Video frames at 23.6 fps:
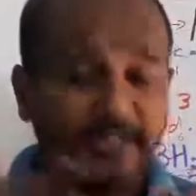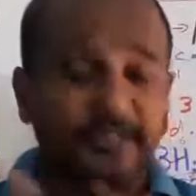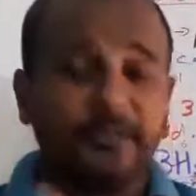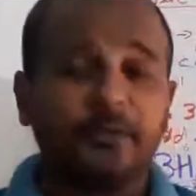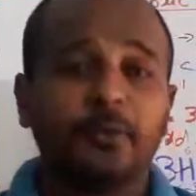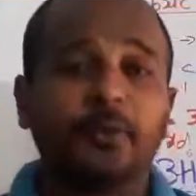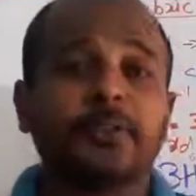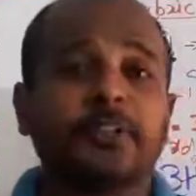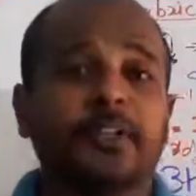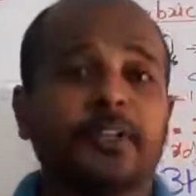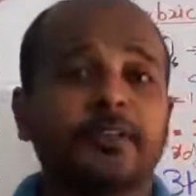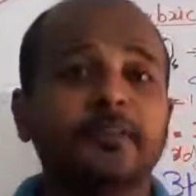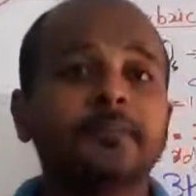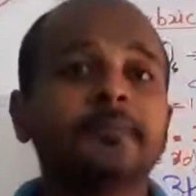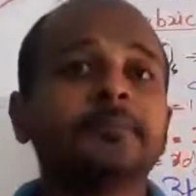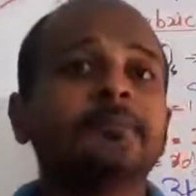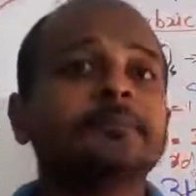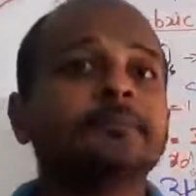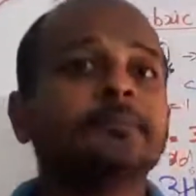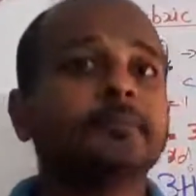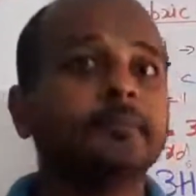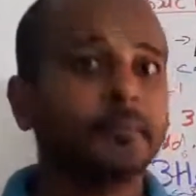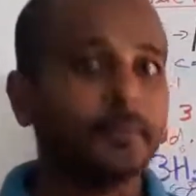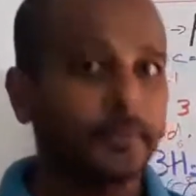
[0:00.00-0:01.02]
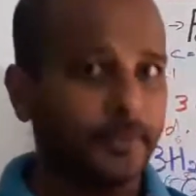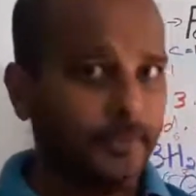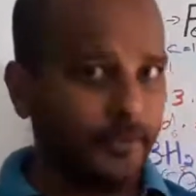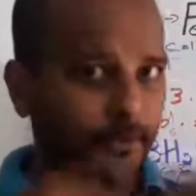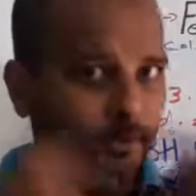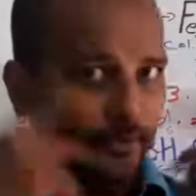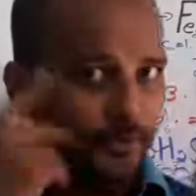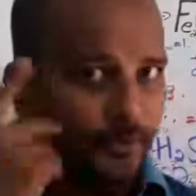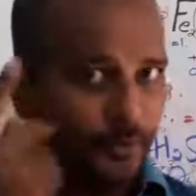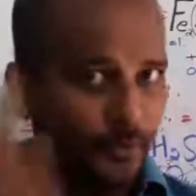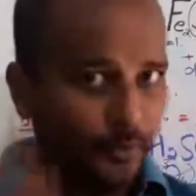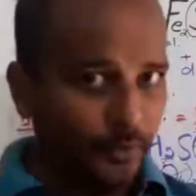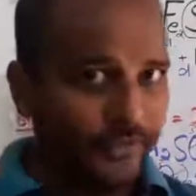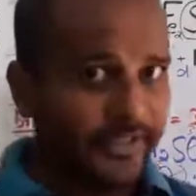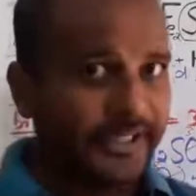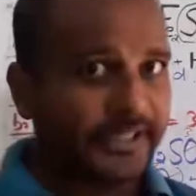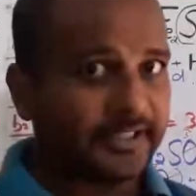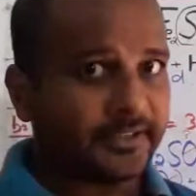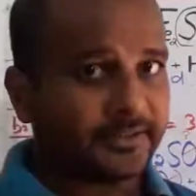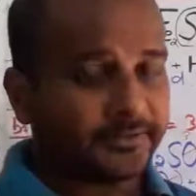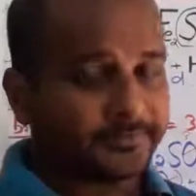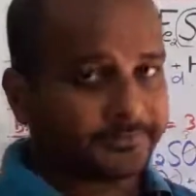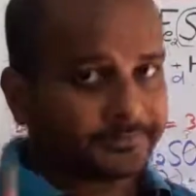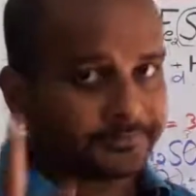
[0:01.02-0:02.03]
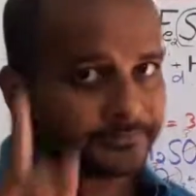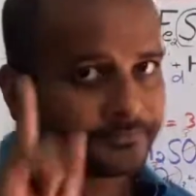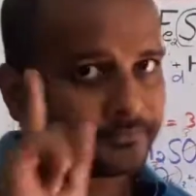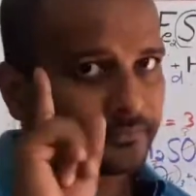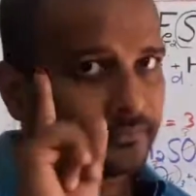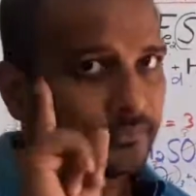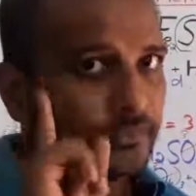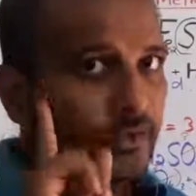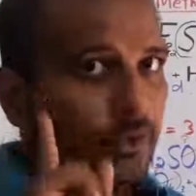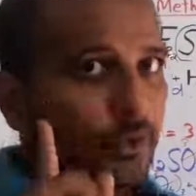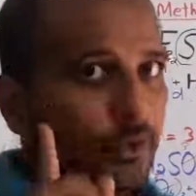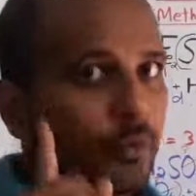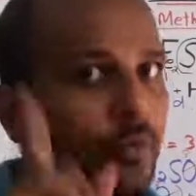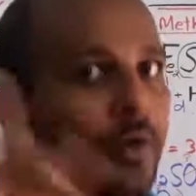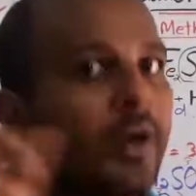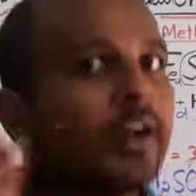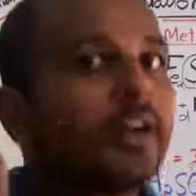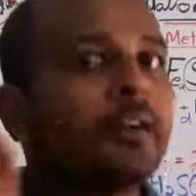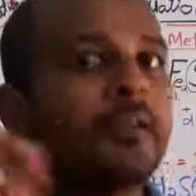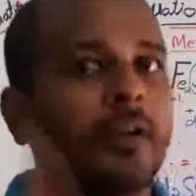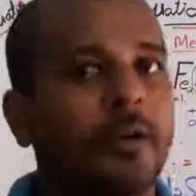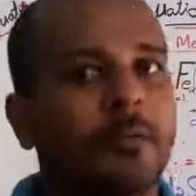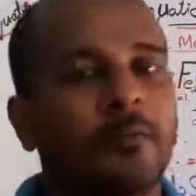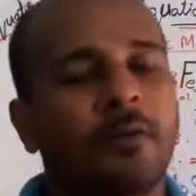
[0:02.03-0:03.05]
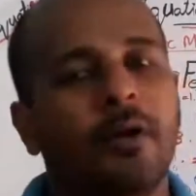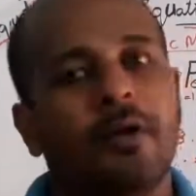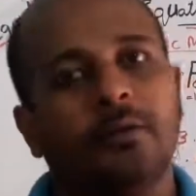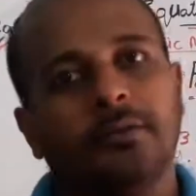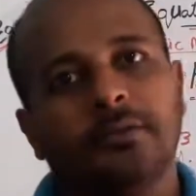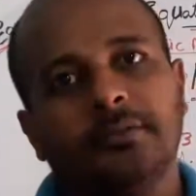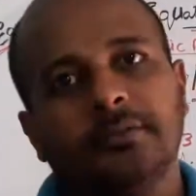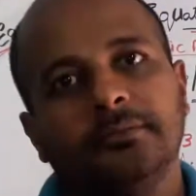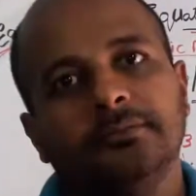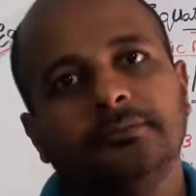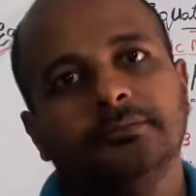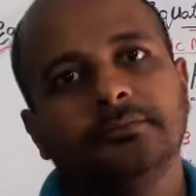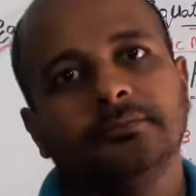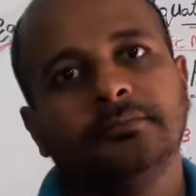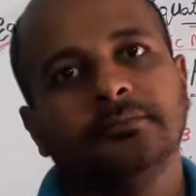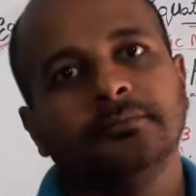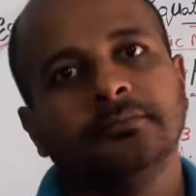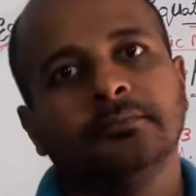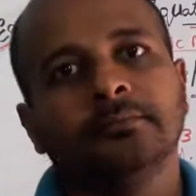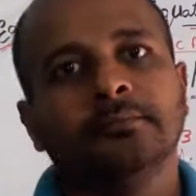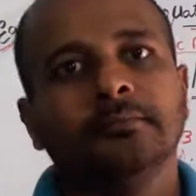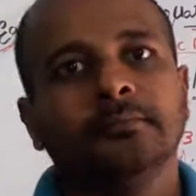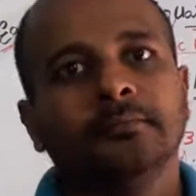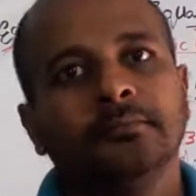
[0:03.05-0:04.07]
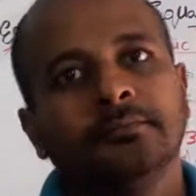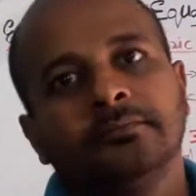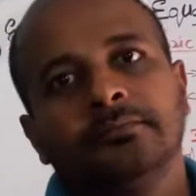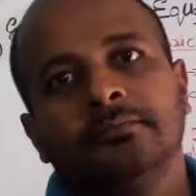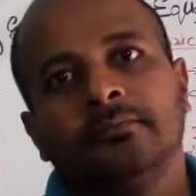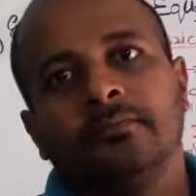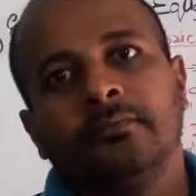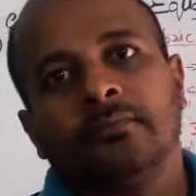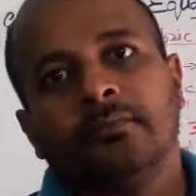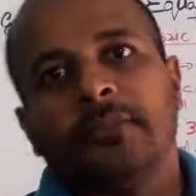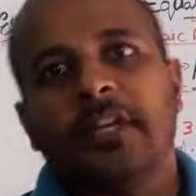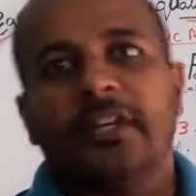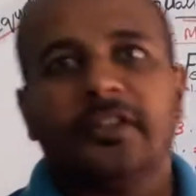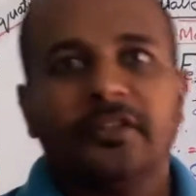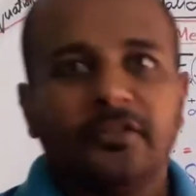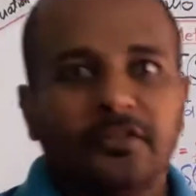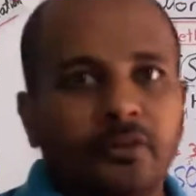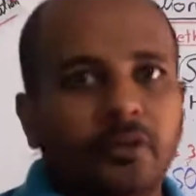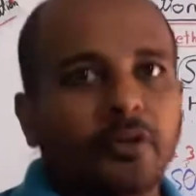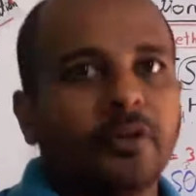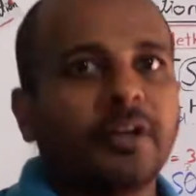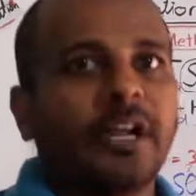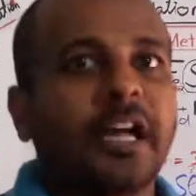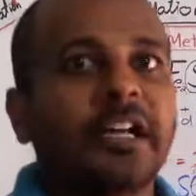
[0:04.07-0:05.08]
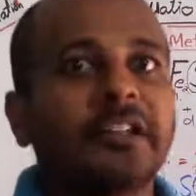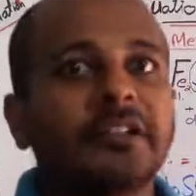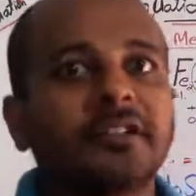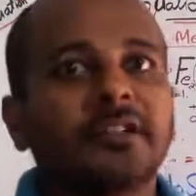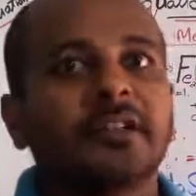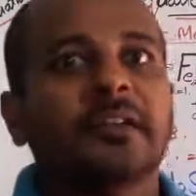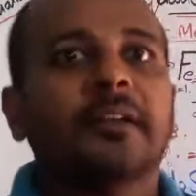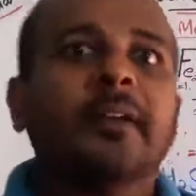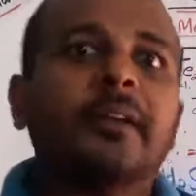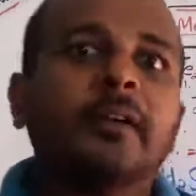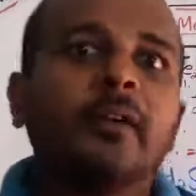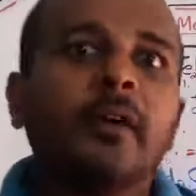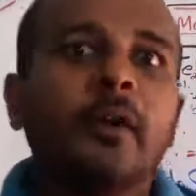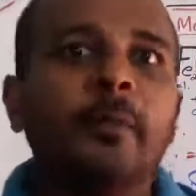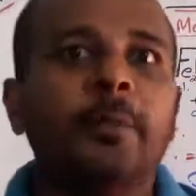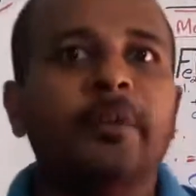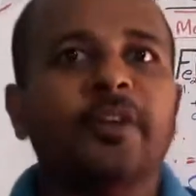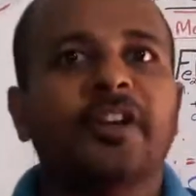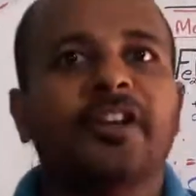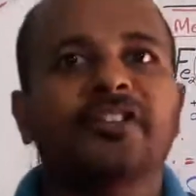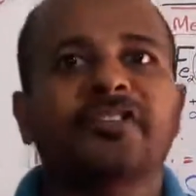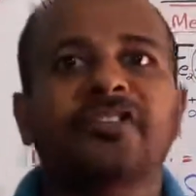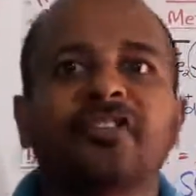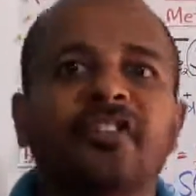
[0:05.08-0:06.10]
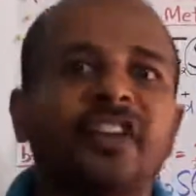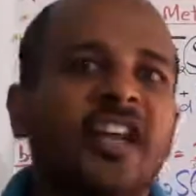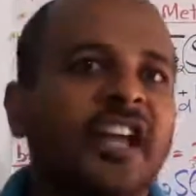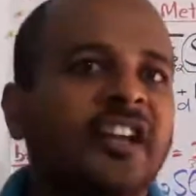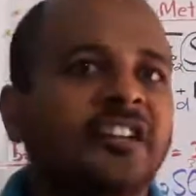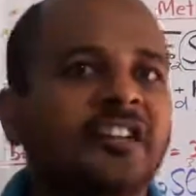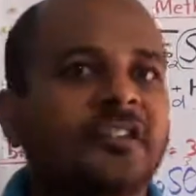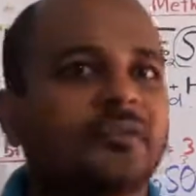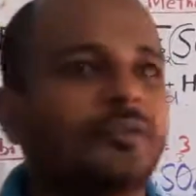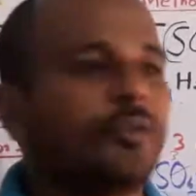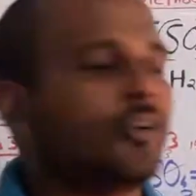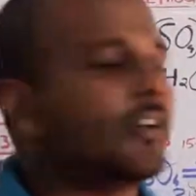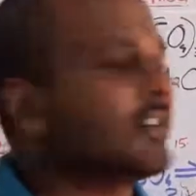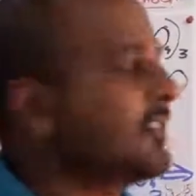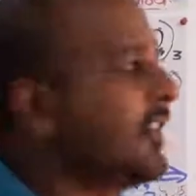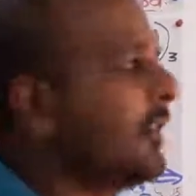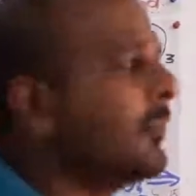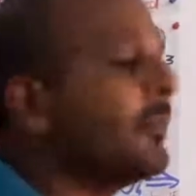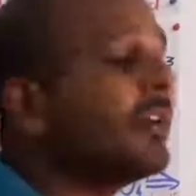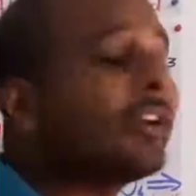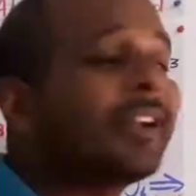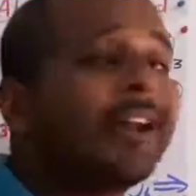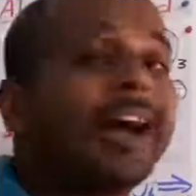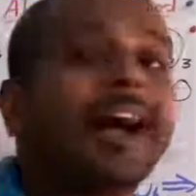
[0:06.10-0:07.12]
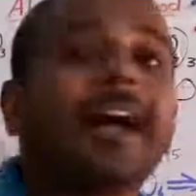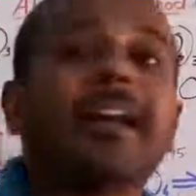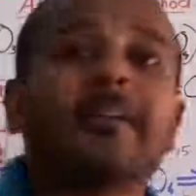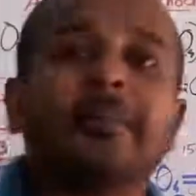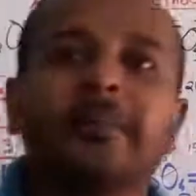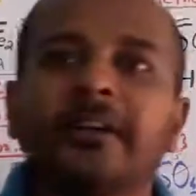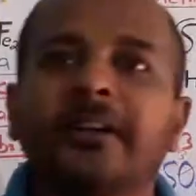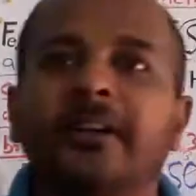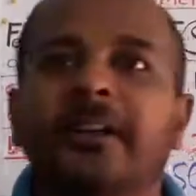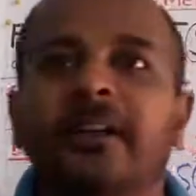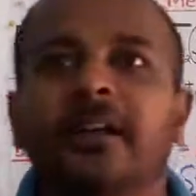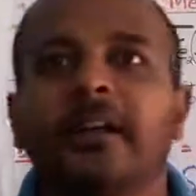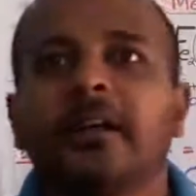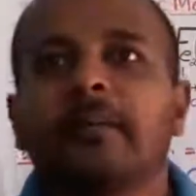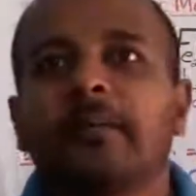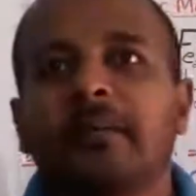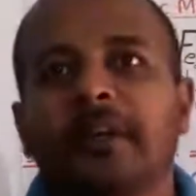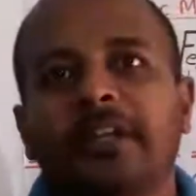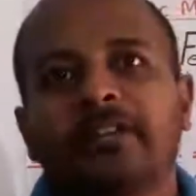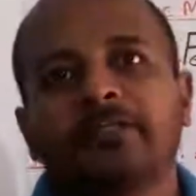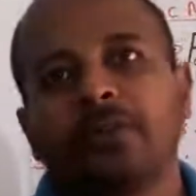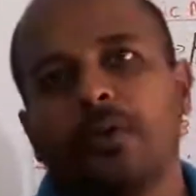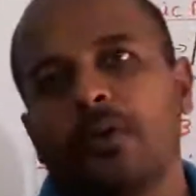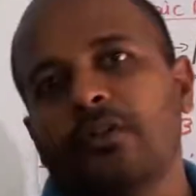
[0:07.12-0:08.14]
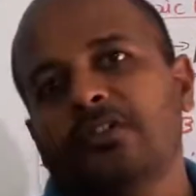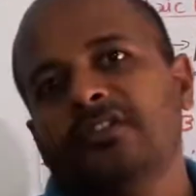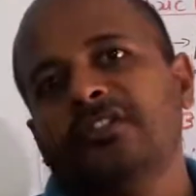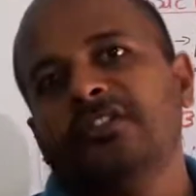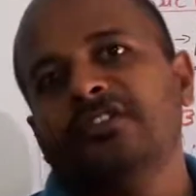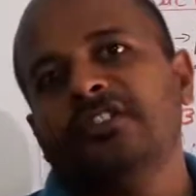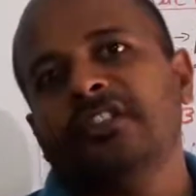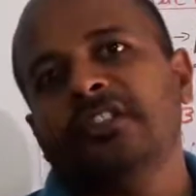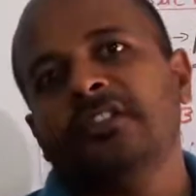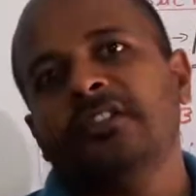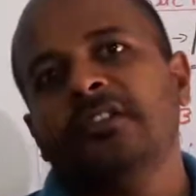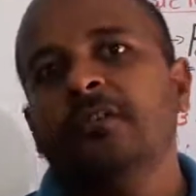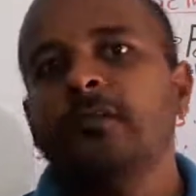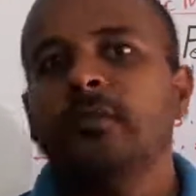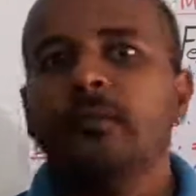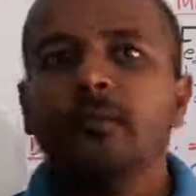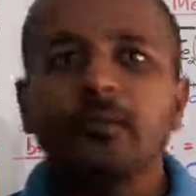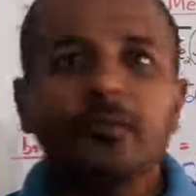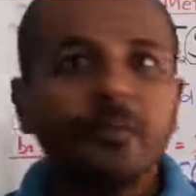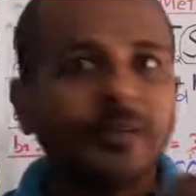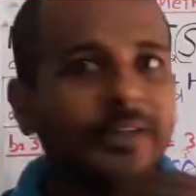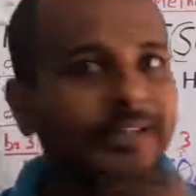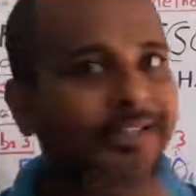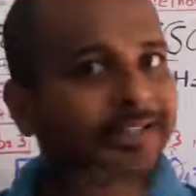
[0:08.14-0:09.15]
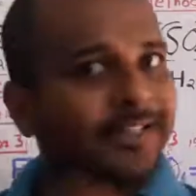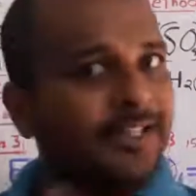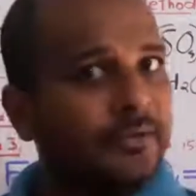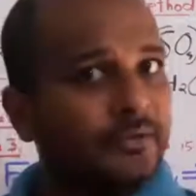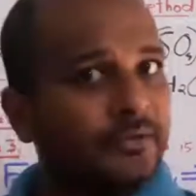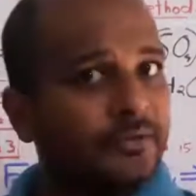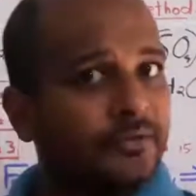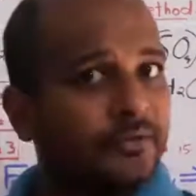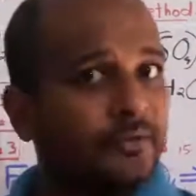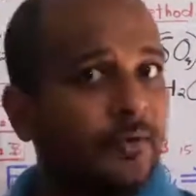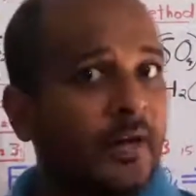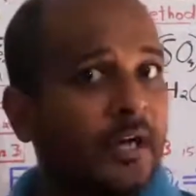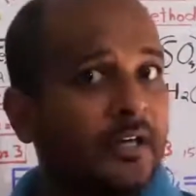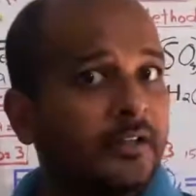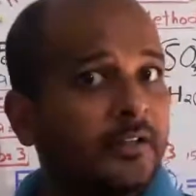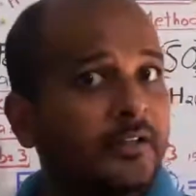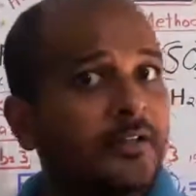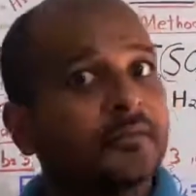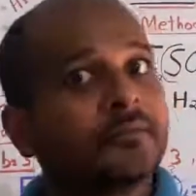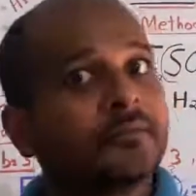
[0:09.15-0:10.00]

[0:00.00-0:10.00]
together to get one compound. That is called as combination reaction. For example, carbon plus oxygen will give what?